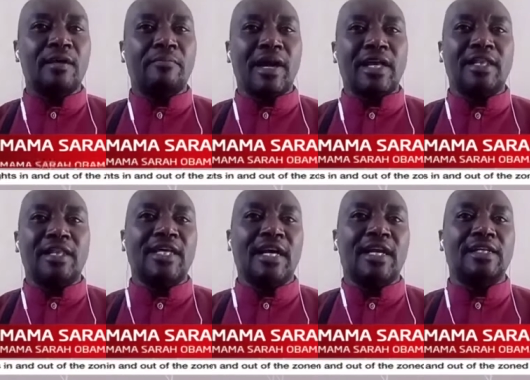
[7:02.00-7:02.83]
by the
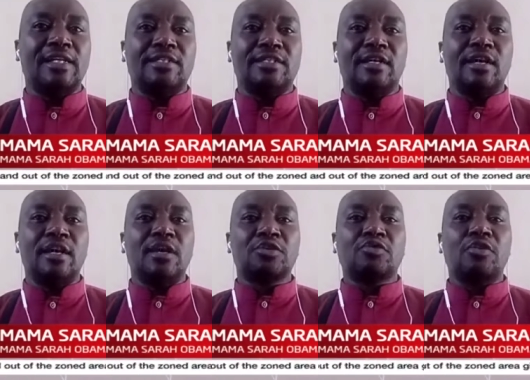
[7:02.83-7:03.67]
journalists.
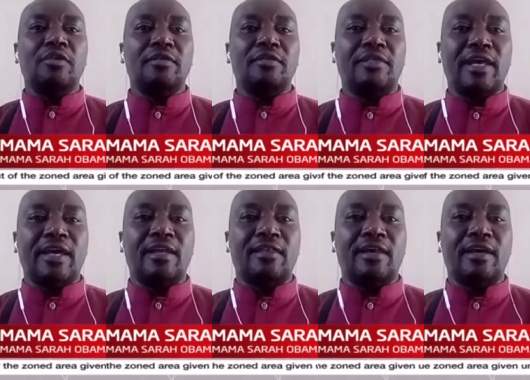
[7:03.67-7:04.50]
So
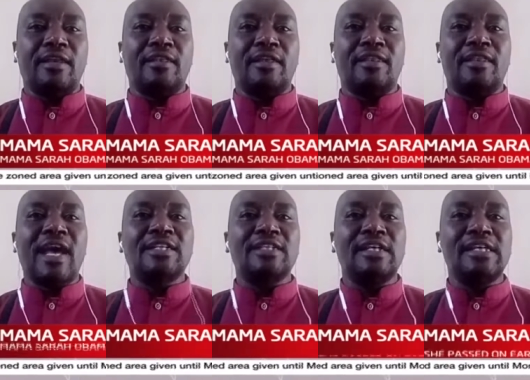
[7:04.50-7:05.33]
the, the, the,
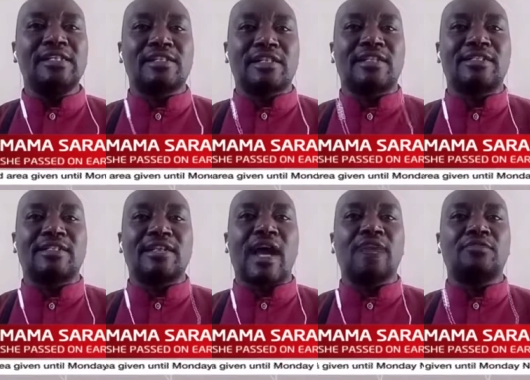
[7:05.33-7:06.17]
that
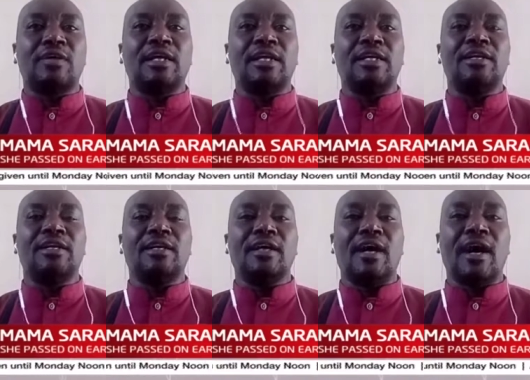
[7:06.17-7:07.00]
interest actually,
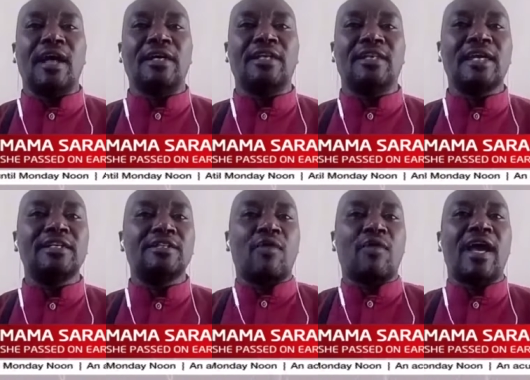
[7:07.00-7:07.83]
uh, and that
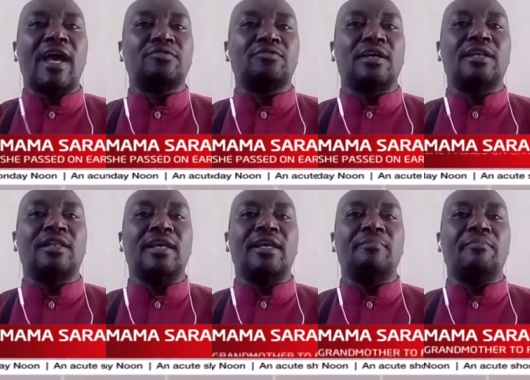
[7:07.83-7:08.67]
is why actually
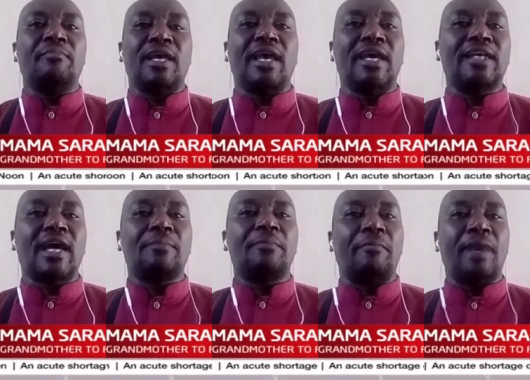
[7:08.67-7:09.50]
they may end
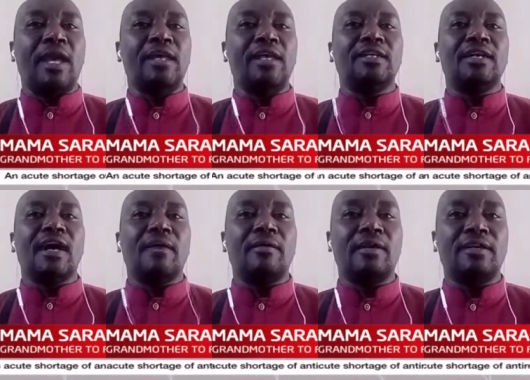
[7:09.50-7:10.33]
up paying
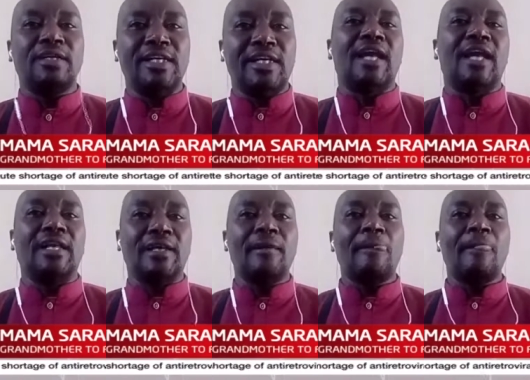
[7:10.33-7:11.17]

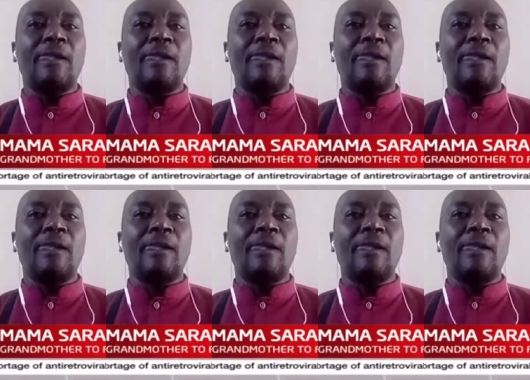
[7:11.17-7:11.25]
dearly